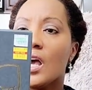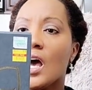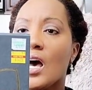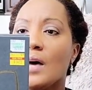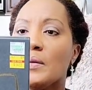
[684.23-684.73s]

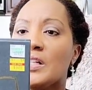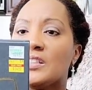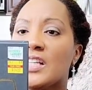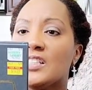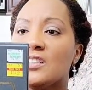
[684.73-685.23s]
And it
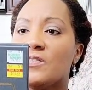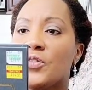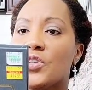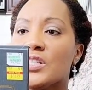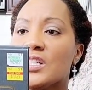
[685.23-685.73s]
says, the
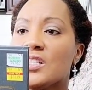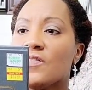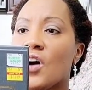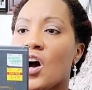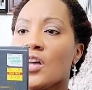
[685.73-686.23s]
voices of
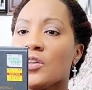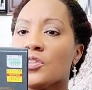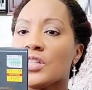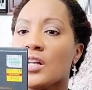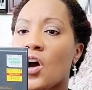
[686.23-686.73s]

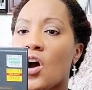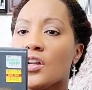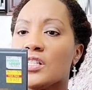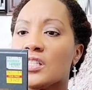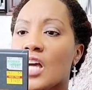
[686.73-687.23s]
authors and
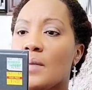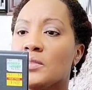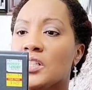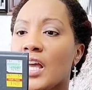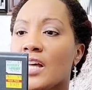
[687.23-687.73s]
artists come
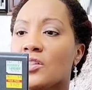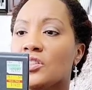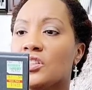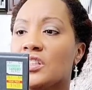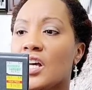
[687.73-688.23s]
together
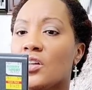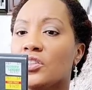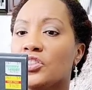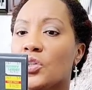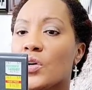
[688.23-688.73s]
to tell the
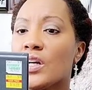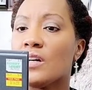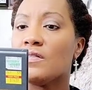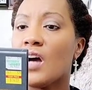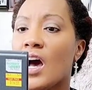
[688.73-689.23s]
story
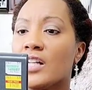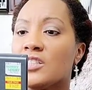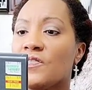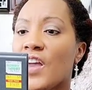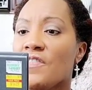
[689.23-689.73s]
of God's
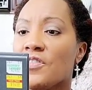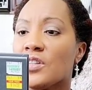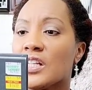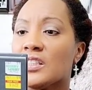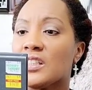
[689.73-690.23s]

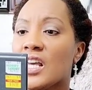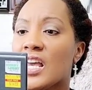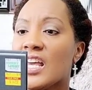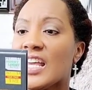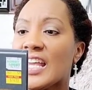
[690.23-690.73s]
faithfulness
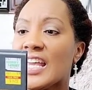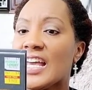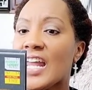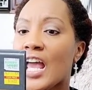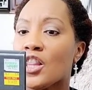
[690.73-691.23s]

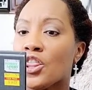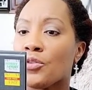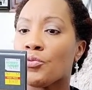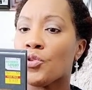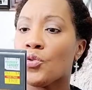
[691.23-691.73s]
in and
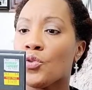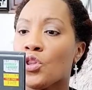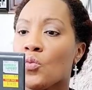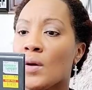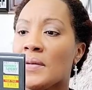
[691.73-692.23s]
through
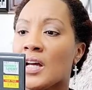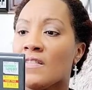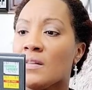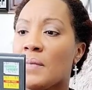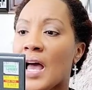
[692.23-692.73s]
the women of
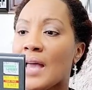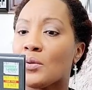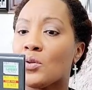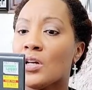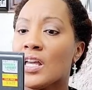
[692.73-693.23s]
the
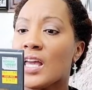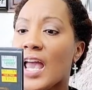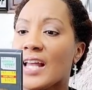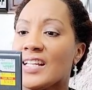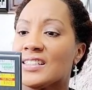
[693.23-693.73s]
Bible
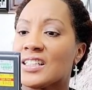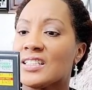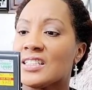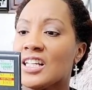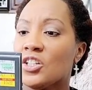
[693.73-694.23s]
and his
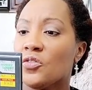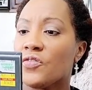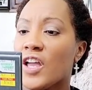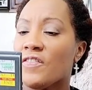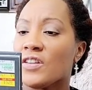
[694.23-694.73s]
continued
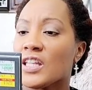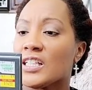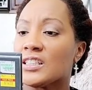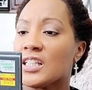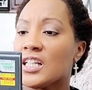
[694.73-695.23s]

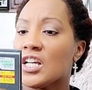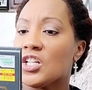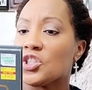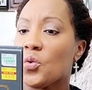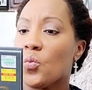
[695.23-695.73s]
faithfulness
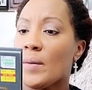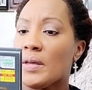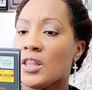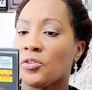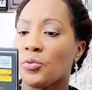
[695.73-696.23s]
to
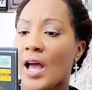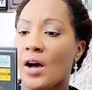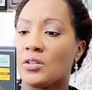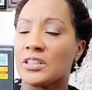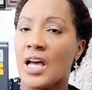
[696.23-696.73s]
women
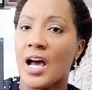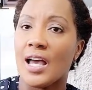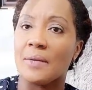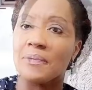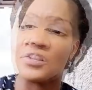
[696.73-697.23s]
throughout time.
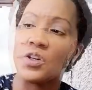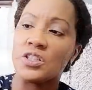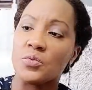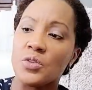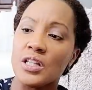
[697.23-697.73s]
And so
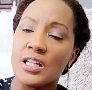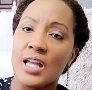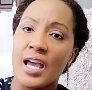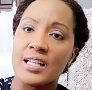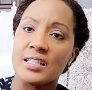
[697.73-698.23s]
it's a really
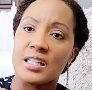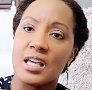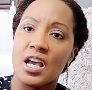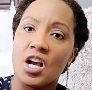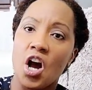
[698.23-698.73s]
nice
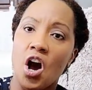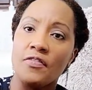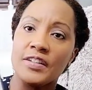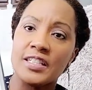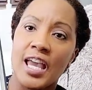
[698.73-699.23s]

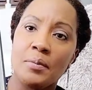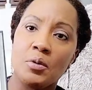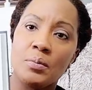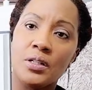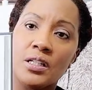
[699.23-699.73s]
coffee table
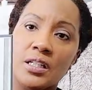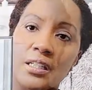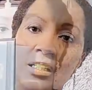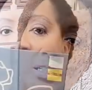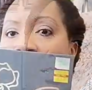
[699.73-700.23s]
book. And
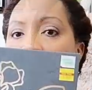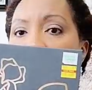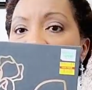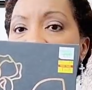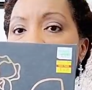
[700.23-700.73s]
I thought it
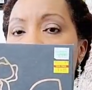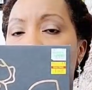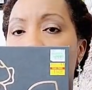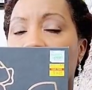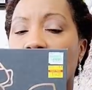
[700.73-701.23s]
was very
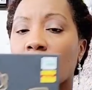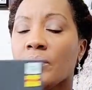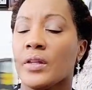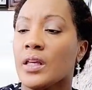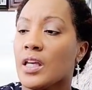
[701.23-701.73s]
pretty.
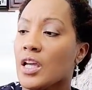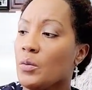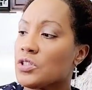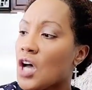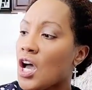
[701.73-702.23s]
It
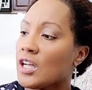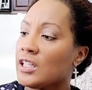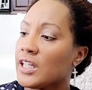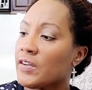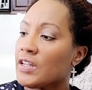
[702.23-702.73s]
was on
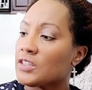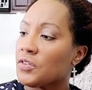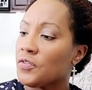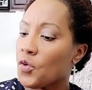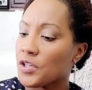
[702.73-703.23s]
clearance for
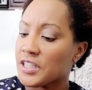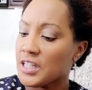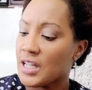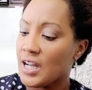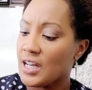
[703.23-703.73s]

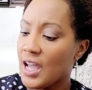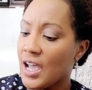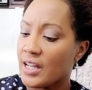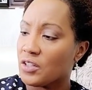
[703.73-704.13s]
$14.99.